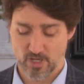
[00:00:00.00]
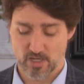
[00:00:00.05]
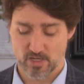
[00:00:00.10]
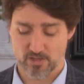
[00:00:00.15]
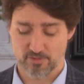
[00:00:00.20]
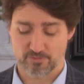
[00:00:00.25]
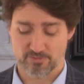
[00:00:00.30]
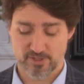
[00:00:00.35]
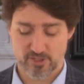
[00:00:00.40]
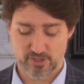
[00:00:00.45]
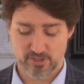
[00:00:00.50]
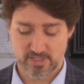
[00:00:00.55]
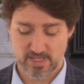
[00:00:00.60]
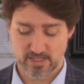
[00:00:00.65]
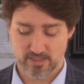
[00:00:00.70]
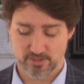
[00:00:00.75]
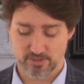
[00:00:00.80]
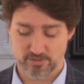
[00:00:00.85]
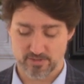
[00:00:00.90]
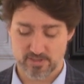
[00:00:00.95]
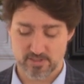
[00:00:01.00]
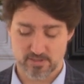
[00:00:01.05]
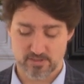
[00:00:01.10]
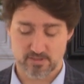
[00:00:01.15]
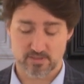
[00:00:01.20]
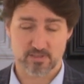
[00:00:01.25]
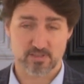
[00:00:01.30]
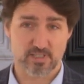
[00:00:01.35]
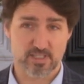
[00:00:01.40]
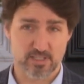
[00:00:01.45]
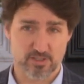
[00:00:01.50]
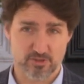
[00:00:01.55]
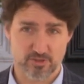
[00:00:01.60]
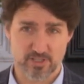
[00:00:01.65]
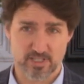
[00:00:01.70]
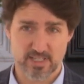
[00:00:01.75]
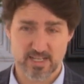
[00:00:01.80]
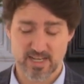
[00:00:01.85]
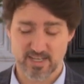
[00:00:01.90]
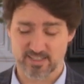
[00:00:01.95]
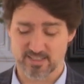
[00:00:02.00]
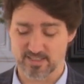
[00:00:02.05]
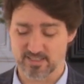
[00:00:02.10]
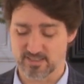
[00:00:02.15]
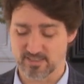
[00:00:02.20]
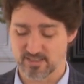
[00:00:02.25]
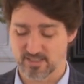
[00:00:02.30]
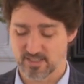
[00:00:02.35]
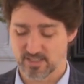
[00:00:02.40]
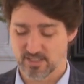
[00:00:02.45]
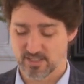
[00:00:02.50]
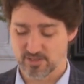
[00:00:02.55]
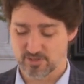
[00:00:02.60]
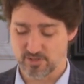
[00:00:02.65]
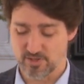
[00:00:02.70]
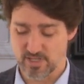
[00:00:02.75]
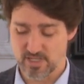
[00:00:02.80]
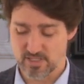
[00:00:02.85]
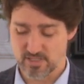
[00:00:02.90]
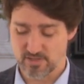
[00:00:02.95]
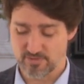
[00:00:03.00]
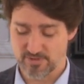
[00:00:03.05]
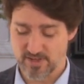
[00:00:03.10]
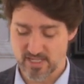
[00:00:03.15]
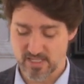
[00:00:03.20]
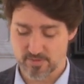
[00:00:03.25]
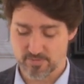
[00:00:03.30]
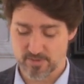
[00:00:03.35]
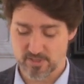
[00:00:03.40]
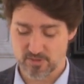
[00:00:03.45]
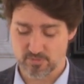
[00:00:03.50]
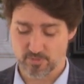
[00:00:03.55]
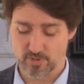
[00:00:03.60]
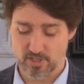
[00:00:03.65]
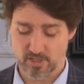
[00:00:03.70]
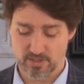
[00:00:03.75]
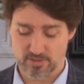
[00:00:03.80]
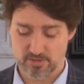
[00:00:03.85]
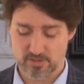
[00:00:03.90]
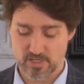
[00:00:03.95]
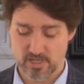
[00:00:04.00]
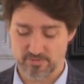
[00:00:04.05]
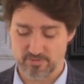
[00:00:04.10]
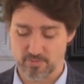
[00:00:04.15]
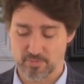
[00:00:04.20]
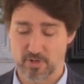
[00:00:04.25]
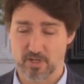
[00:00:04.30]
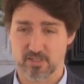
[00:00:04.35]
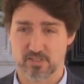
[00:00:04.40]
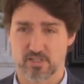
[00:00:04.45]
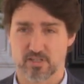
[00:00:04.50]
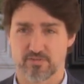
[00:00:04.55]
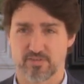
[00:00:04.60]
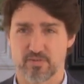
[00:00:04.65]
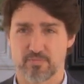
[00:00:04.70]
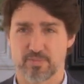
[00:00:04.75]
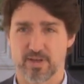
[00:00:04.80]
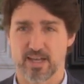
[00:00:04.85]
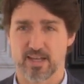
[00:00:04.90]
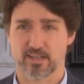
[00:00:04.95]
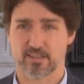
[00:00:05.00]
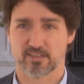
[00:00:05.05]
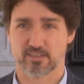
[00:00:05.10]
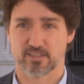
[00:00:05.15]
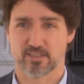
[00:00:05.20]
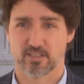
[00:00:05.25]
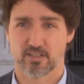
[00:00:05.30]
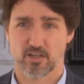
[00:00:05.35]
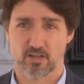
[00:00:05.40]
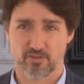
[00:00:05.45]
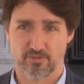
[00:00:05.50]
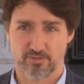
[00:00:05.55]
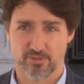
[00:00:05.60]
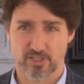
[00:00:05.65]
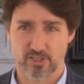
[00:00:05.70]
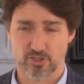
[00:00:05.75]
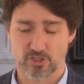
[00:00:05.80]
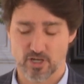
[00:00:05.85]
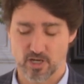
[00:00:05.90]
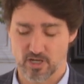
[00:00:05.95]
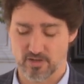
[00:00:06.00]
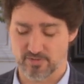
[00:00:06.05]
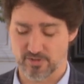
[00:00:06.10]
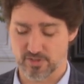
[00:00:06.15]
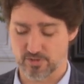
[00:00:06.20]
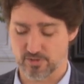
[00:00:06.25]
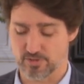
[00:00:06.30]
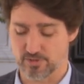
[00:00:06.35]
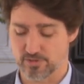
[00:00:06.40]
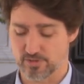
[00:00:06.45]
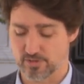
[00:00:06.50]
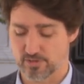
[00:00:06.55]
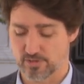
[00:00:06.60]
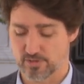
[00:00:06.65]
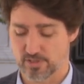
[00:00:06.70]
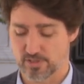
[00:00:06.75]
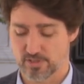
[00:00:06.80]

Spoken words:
Our fish sector is interconnected, so these investments will also have a positive impact on fish harvesters.